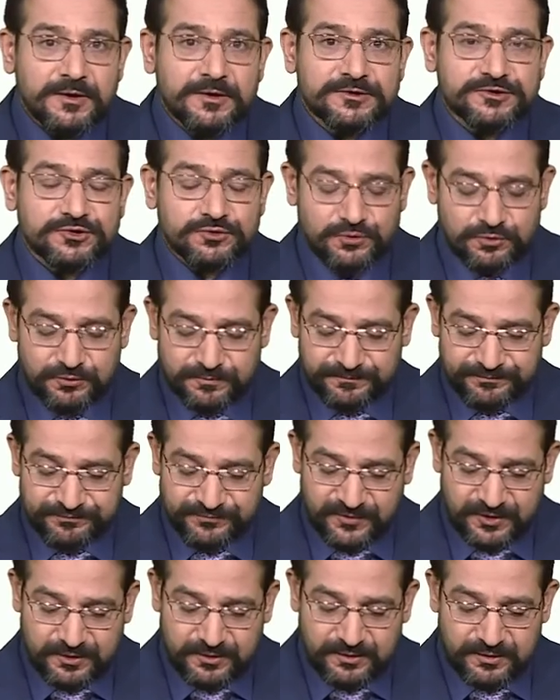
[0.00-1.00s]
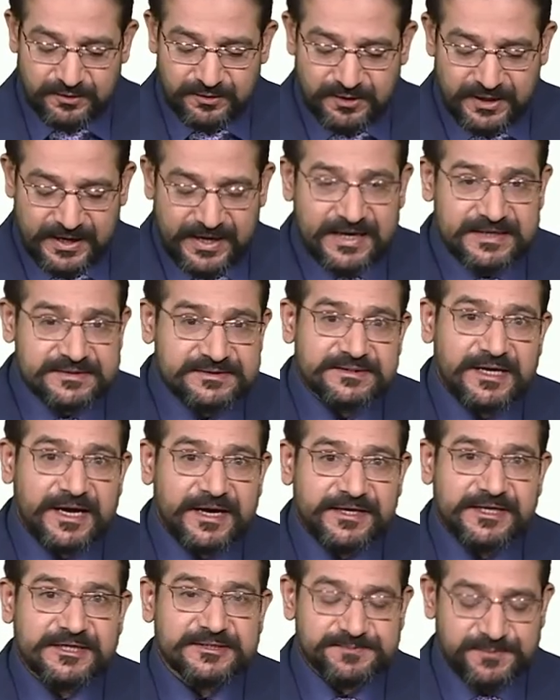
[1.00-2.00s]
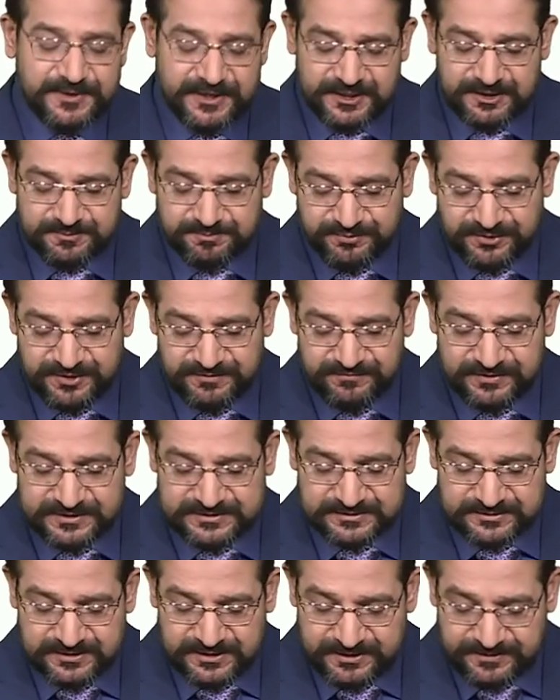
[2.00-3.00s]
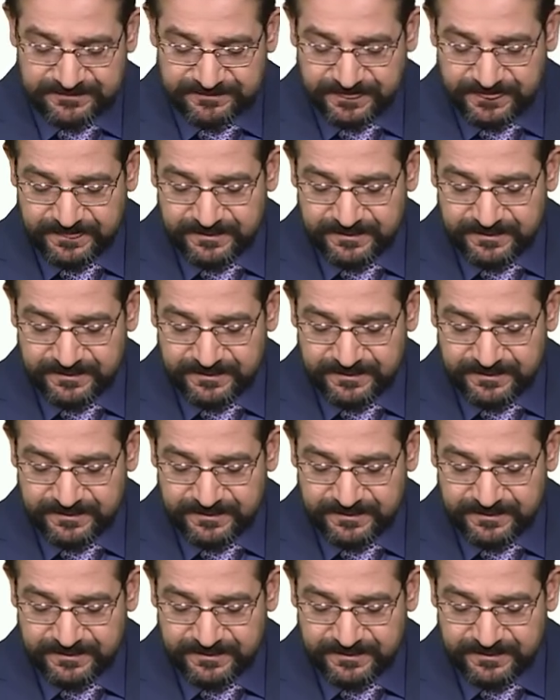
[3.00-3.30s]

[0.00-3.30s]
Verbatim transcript: so, as I explained previously,